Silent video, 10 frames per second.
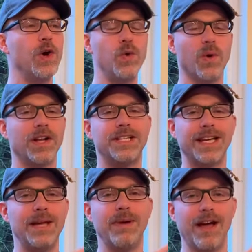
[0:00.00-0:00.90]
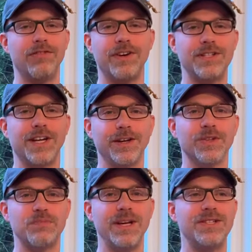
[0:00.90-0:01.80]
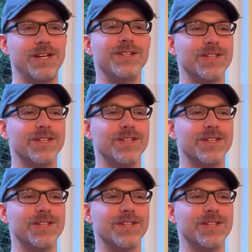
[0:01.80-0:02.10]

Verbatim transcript: who want to keep every single species,